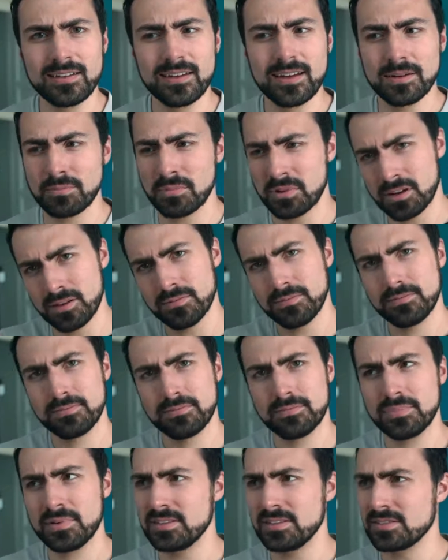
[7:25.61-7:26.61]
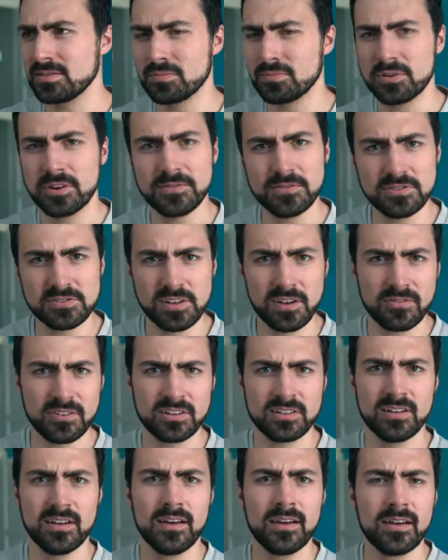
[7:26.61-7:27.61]
And I'm going to play some previews of it
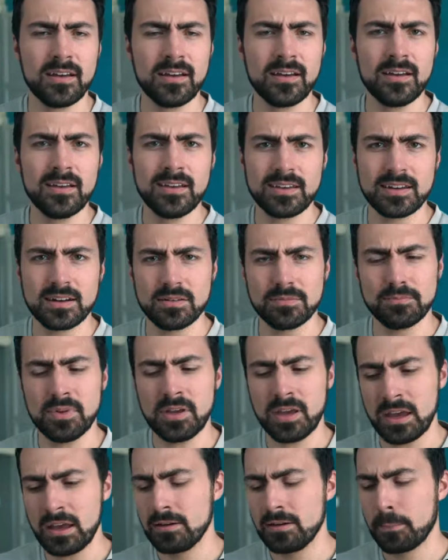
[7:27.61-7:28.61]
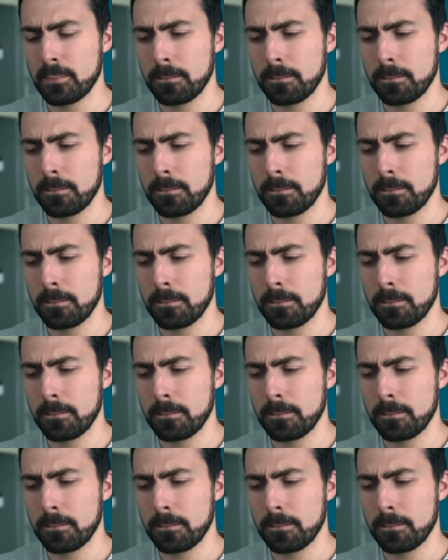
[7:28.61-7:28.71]
in a bit.